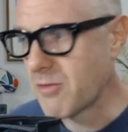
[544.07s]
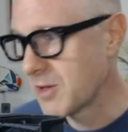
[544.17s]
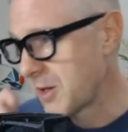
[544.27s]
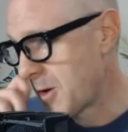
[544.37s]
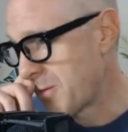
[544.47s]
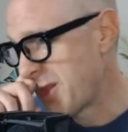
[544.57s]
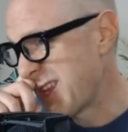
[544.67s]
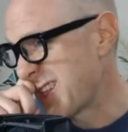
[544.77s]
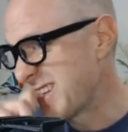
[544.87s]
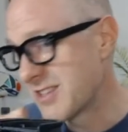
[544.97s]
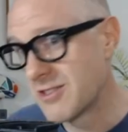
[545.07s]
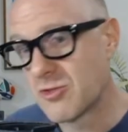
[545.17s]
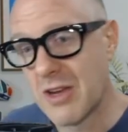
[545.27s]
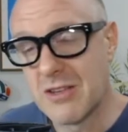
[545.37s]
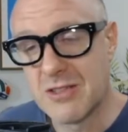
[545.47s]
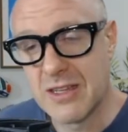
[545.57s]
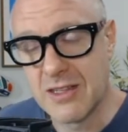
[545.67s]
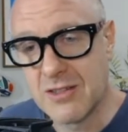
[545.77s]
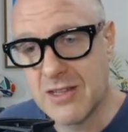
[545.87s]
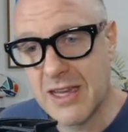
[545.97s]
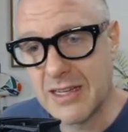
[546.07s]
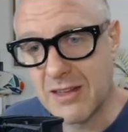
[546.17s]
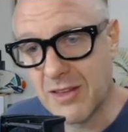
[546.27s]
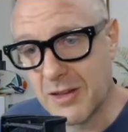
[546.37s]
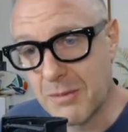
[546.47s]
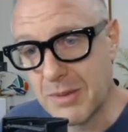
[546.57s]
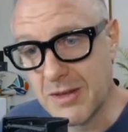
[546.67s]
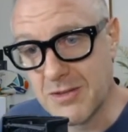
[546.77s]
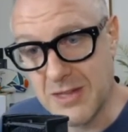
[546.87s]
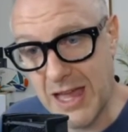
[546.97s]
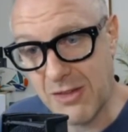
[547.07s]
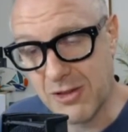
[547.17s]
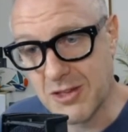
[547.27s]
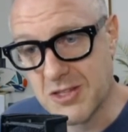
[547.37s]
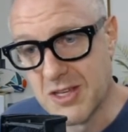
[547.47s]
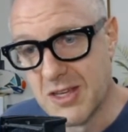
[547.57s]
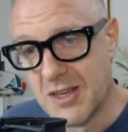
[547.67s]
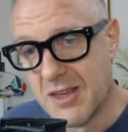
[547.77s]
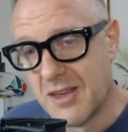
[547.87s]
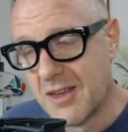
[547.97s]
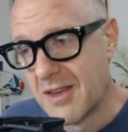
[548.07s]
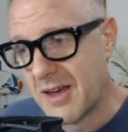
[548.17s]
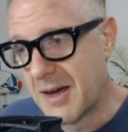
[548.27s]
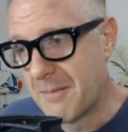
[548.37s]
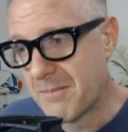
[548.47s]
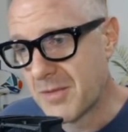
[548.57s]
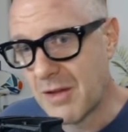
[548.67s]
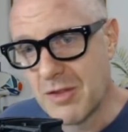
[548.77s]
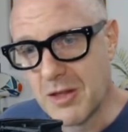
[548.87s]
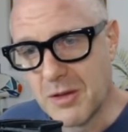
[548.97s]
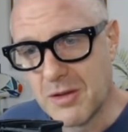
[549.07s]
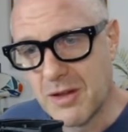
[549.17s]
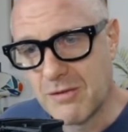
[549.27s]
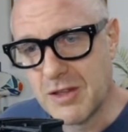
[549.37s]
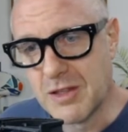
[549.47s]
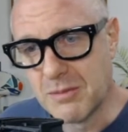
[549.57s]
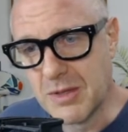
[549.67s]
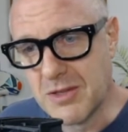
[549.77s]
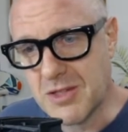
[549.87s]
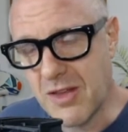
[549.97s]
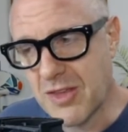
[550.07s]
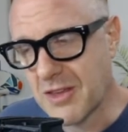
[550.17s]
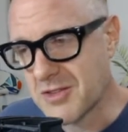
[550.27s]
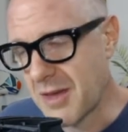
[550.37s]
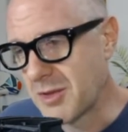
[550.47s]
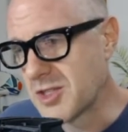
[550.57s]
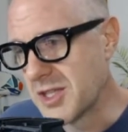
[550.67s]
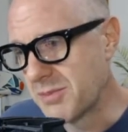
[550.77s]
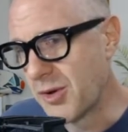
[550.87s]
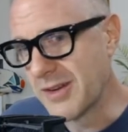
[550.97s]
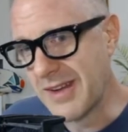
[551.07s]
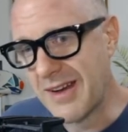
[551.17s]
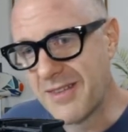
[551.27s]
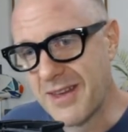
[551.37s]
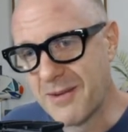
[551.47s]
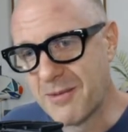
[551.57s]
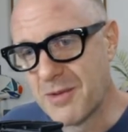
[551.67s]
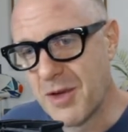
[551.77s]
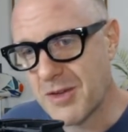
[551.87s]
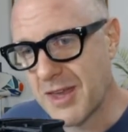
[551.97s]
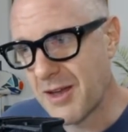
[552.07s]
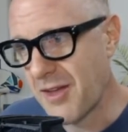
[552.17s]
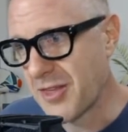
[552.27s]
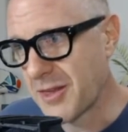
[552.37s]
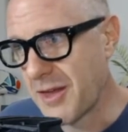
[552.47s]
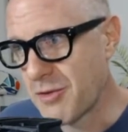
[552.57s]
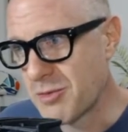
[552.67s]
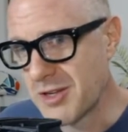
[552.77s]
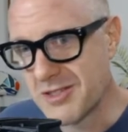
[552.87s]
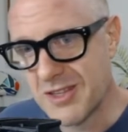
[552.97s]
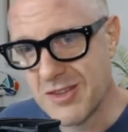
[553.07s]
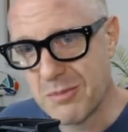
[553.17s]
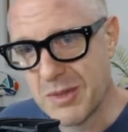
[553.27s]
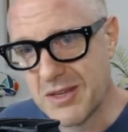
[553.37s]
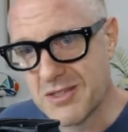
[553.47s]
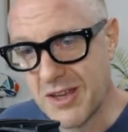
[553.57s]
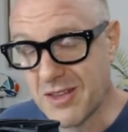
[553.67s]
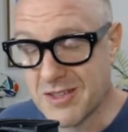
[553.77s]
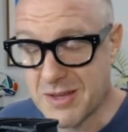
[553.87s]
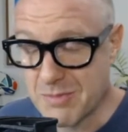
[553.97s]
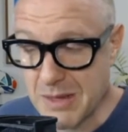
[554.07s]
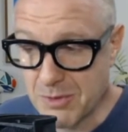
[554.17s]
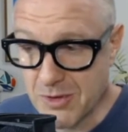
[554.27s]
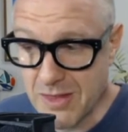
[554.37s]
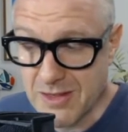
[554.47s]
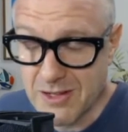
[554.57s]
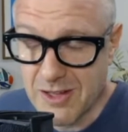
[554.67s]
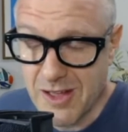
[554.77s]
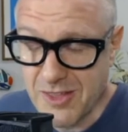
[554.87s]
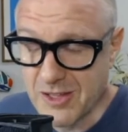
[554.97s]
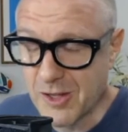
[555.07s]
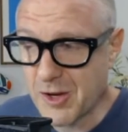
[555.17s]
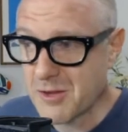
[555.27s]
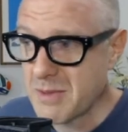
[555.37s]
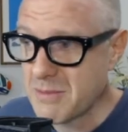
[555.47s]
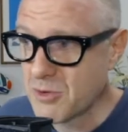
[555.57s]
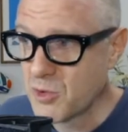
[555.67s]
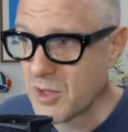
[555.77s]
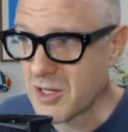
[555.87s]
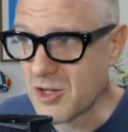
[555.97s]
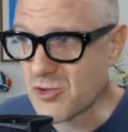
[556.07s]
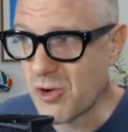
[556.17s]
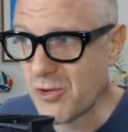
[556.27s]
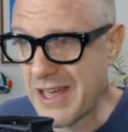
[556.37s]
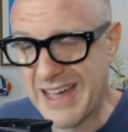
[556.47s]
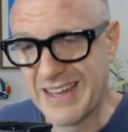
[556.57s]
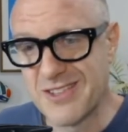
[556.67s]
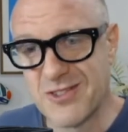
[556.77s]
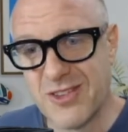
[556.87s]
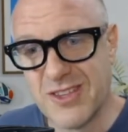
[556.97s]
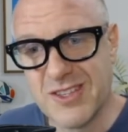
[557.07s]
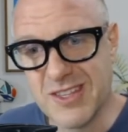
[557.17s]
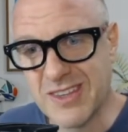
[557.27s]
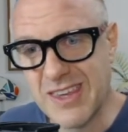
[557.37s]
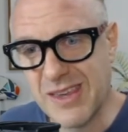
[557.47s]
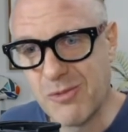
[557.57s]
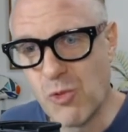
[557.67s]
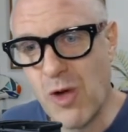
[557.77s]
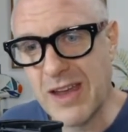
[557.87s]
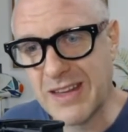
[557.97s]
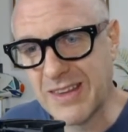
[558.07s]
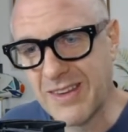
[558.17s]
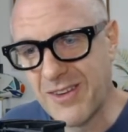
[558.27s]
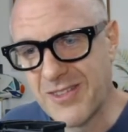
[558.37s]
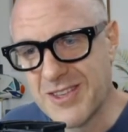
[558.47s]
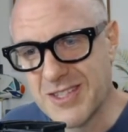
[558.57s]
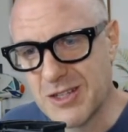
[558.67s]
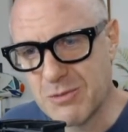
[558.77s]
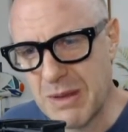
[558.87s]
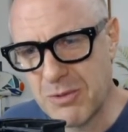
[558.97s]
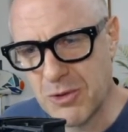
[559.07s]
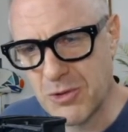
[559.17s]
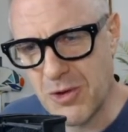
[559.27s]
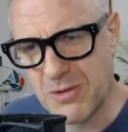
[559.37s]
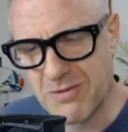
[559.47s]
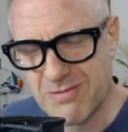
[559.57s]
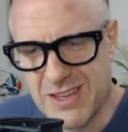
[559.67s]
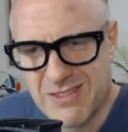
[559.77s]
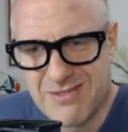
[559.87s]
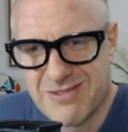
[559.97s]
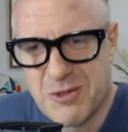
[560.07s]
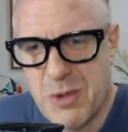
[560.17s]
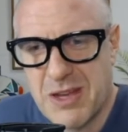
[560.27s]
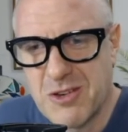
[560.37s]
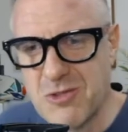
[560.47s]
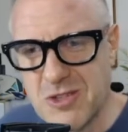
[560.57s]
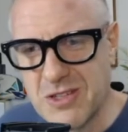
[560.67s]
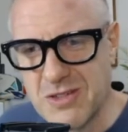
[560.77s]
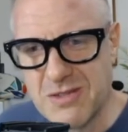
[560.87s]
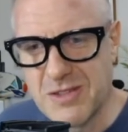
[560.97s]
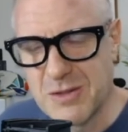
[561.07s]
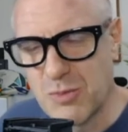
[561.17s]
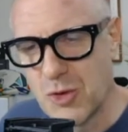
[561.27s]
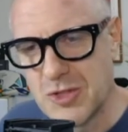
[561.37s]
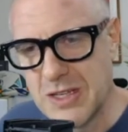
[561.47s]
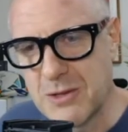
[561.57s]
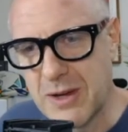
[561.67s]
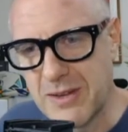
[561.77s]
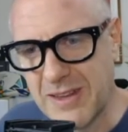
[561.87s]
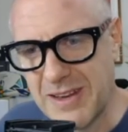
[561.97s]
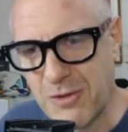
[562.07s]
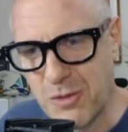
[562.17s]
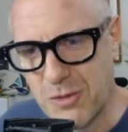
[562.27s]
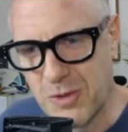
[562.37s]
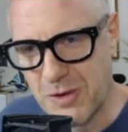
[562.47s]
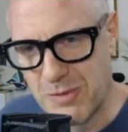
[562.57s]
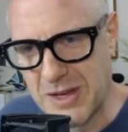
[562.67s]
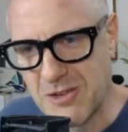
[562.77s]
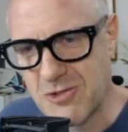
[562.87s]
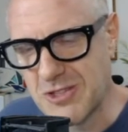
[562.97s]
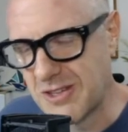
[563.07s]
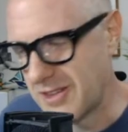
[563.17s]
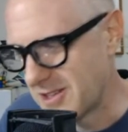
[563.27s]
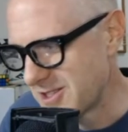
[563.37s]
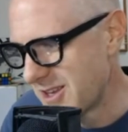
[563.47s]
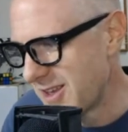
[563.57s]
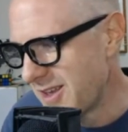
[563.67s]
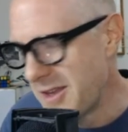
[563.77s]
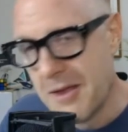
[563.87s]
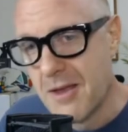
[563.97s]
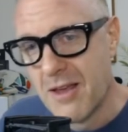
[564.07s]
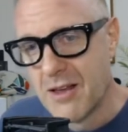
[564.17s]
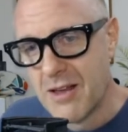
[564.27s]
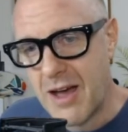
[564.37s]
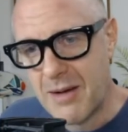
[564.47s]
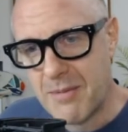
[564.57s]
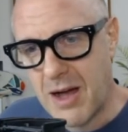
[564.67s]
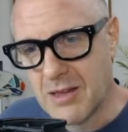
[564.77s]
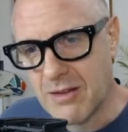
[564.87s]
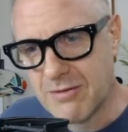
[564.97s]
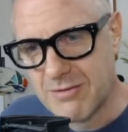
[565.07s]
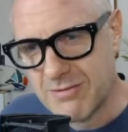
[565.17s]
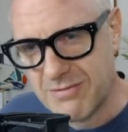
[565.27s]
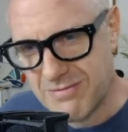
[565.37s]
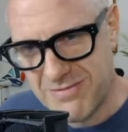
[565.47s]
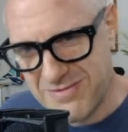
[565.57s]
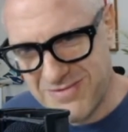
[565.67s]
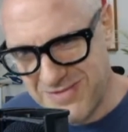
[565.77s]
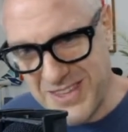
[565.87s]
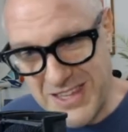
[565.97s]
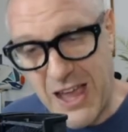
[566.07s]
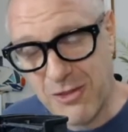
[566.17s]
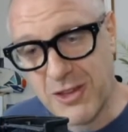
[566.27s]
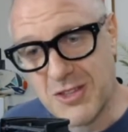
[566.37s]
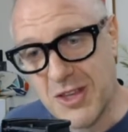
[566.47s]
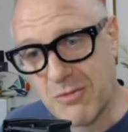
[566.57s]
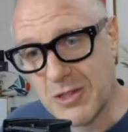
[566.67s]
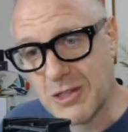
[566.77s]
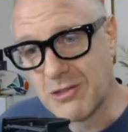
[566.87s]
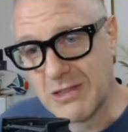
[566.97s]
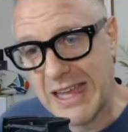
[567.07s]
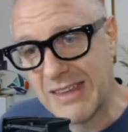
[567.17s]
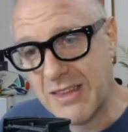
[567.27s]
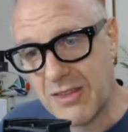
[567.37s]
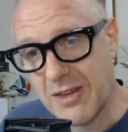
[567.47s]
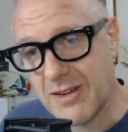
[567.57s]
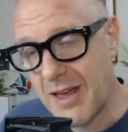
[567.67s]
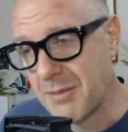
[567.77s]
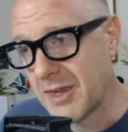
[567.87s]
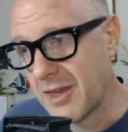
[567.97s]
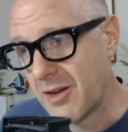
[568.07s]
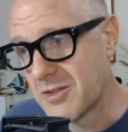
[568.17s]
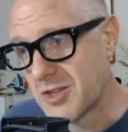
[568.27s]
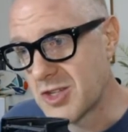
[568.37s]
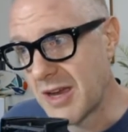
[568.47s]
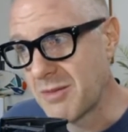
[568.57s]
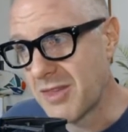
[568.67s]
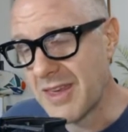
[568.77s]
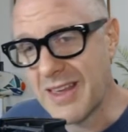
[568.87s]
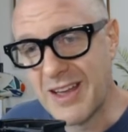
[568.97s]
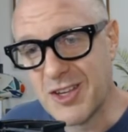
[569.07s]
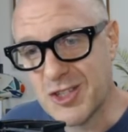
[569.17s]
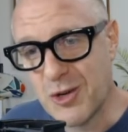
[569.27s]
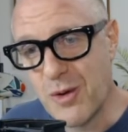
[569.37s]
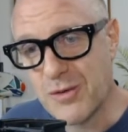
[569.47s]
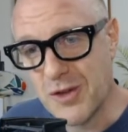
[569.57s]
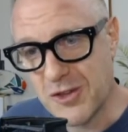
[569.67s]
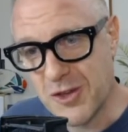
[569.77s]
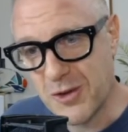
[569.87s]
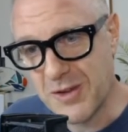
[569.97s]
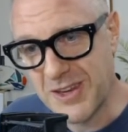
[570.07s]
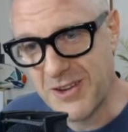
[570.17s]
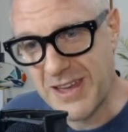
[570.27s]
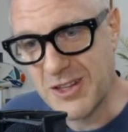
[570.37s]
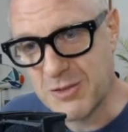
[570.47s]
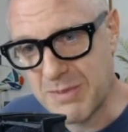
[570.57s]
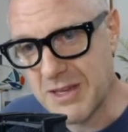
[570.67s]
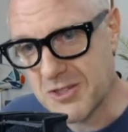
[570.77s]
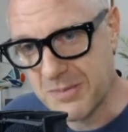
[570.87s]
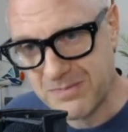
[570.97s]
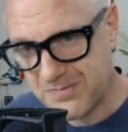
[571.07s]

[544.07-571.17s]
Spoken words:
really hope that that doesn't translate into hating the Olympians, the athletes. Love the Olympians, and I think it's coming to the point now that, okay, I think everybody said their piece. I think a lot of the people who are going to troll the hardest on this and keep whining on this are just people who aren't interested in sports anyway. They never would have been interested in this. I love these athletes. I'm really glad that they're coming here. It's a shame that they can't show off Tokyo, you know, at its best